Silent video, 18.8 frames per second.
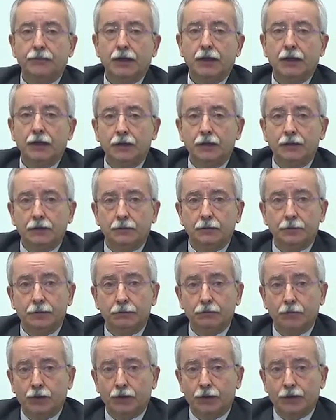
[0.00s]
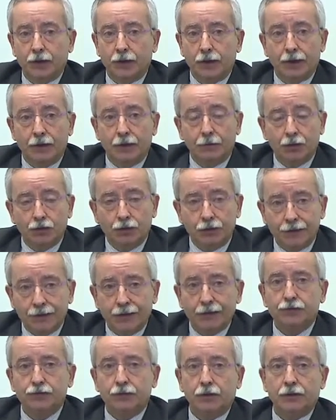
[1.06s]
a little bit more about the
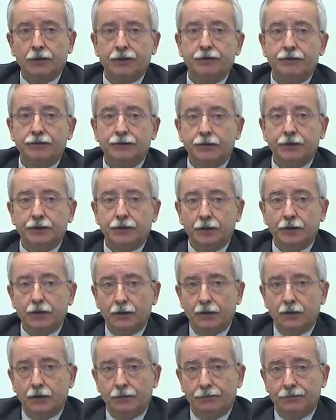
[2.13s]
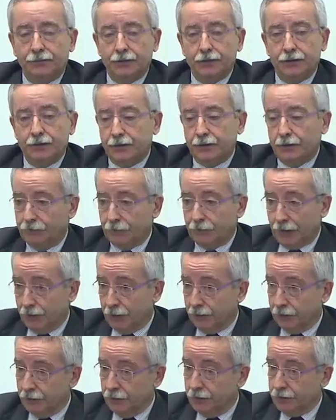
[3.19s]
natural history of VTE
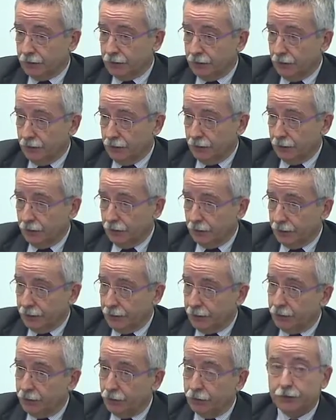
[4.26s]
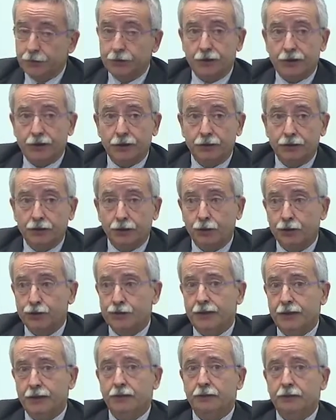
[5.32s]
in these
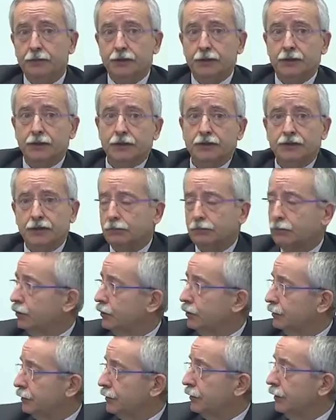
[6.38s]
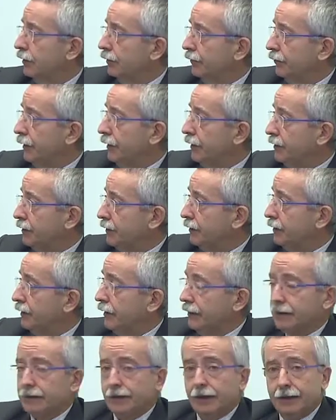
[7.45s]
heterogeneous subgroups of patients
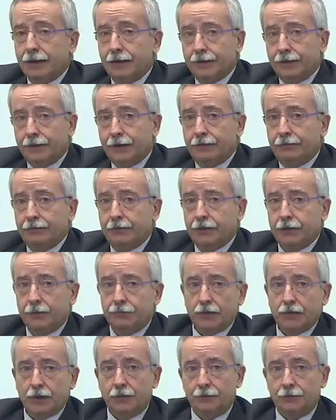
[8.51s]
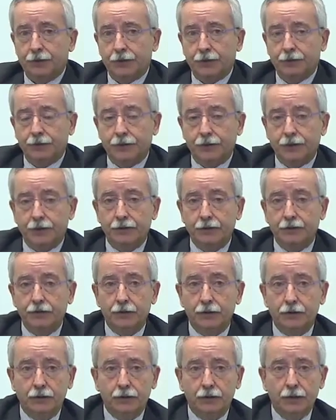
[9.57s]
that never appear in
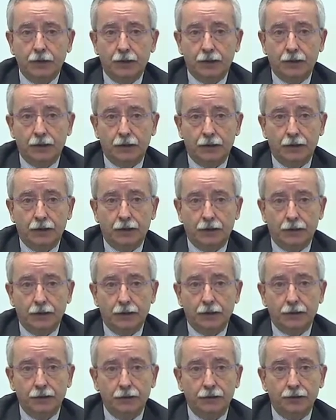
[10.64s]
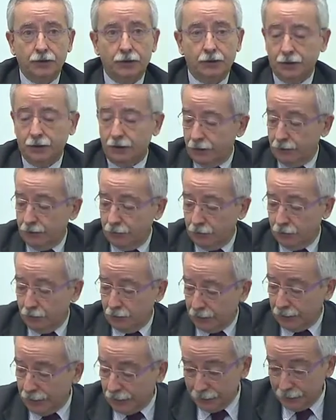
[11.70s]
the
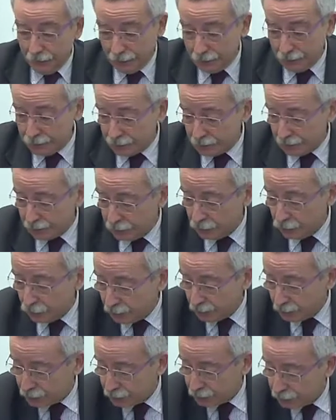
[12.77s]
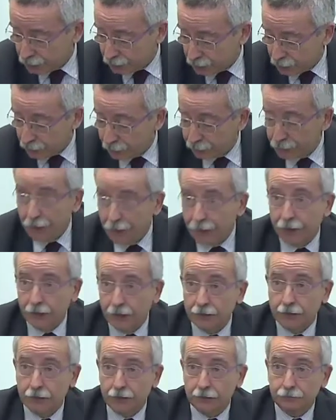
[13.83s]
guidelines, in the literature.
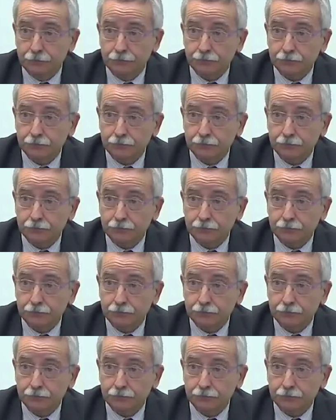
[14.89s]
And